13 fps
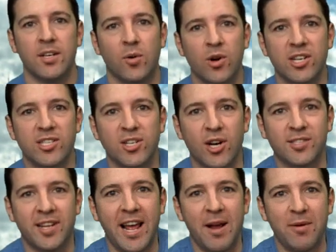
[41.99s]
We're going to
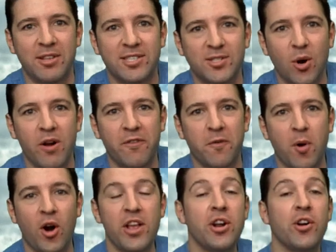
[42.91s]
start today with a story from
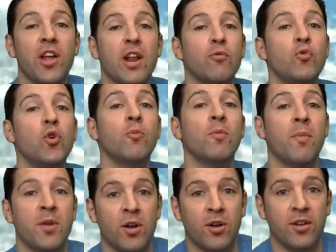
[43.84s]
our internet rumor
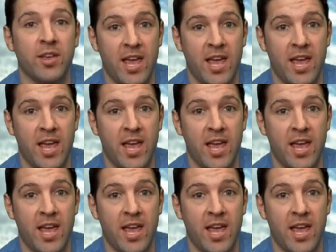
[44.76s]
mill.